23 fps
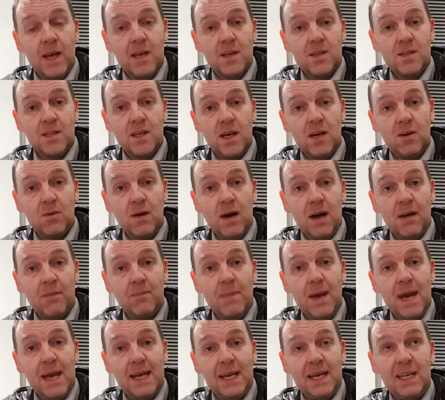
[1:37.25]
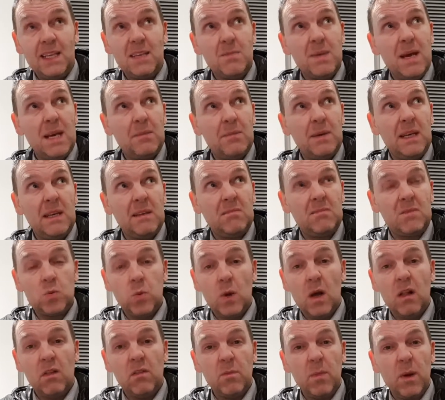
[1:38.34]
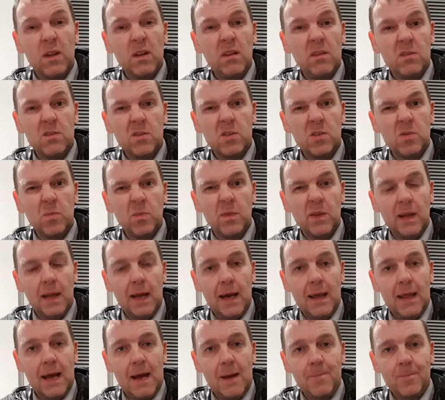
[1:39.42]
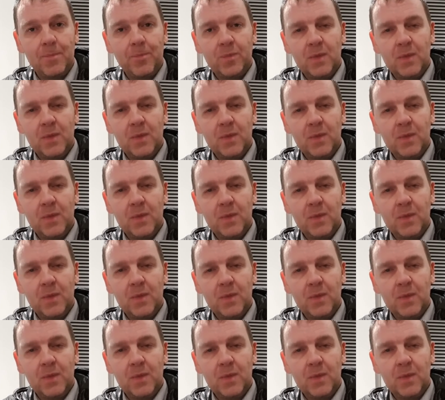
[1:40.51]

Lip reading: So I made maybe 12 bottles or something like that,